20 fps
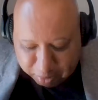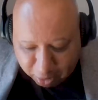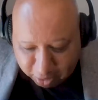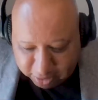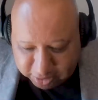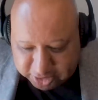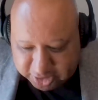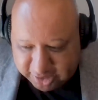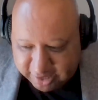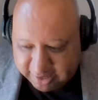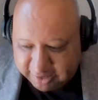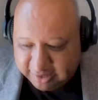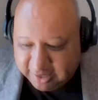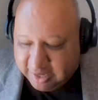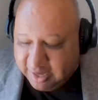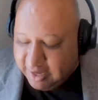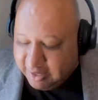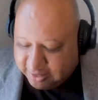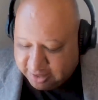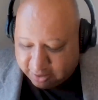bullshit
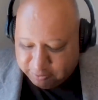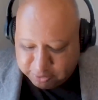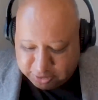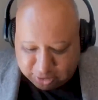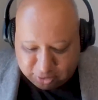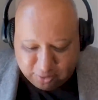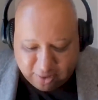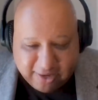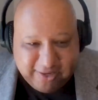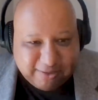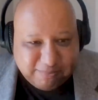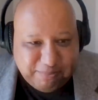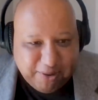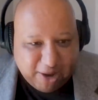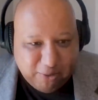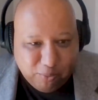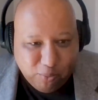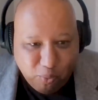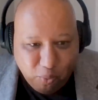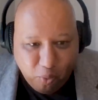that was created
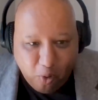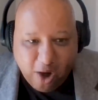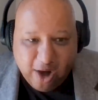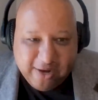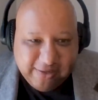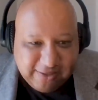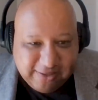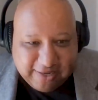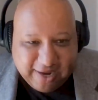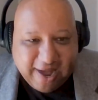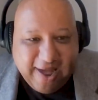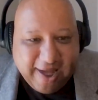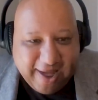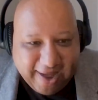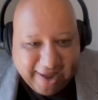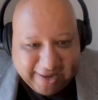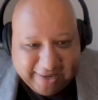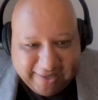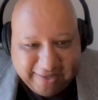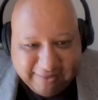by one
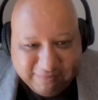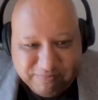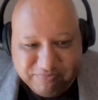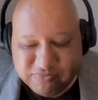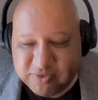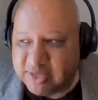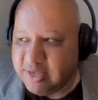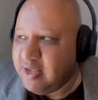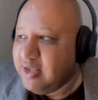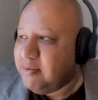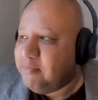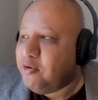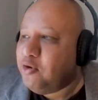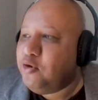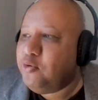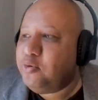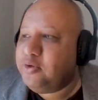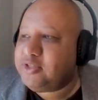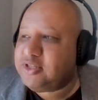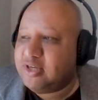guy
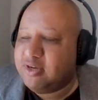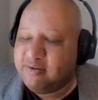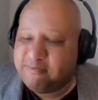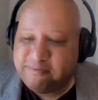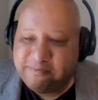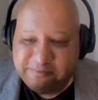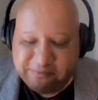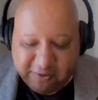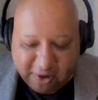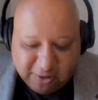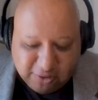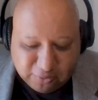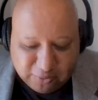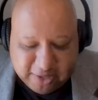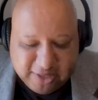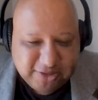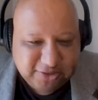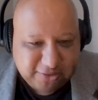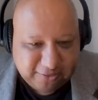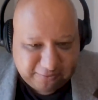who was a
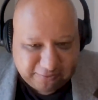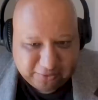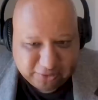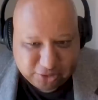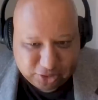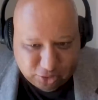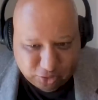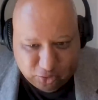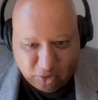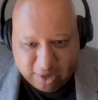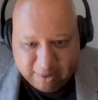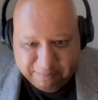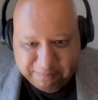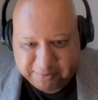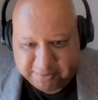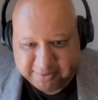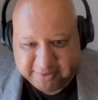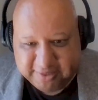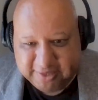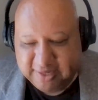fundraiser for
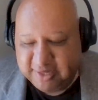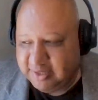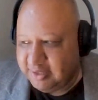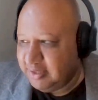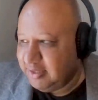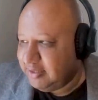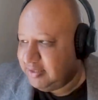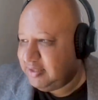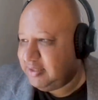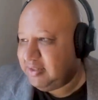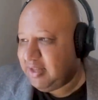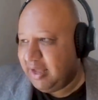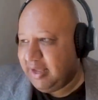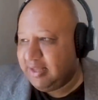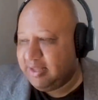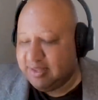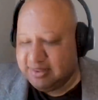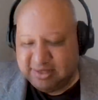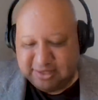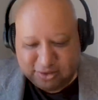Trump.
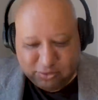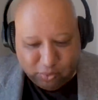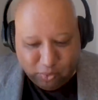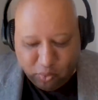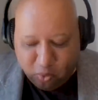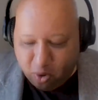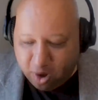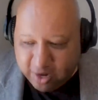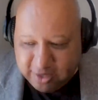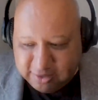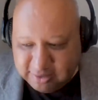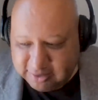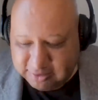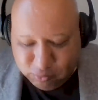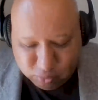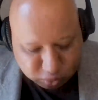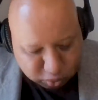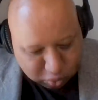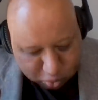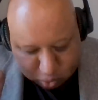Like this one
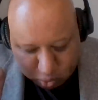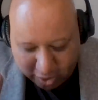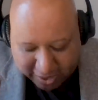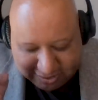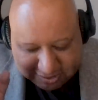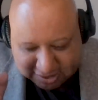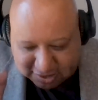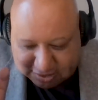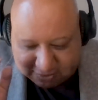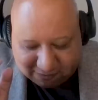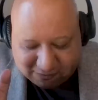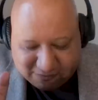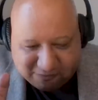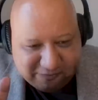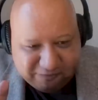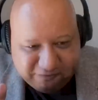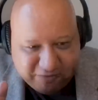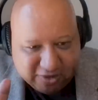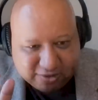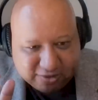racist
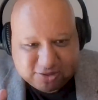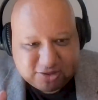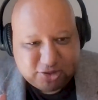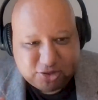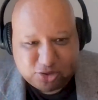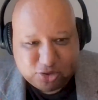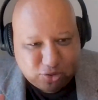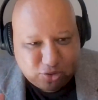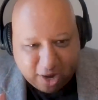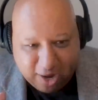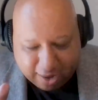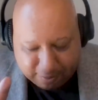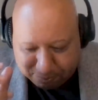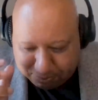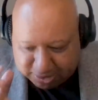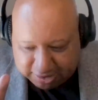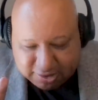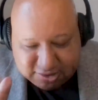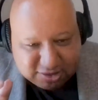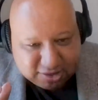felt straw
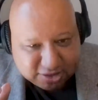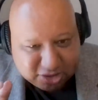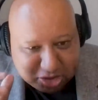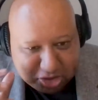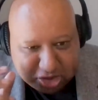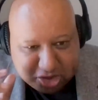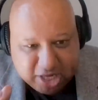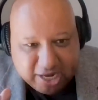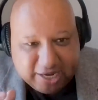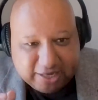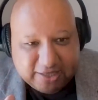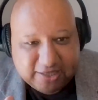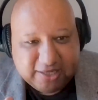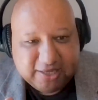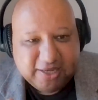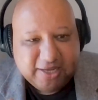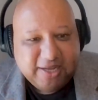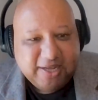piece of shit.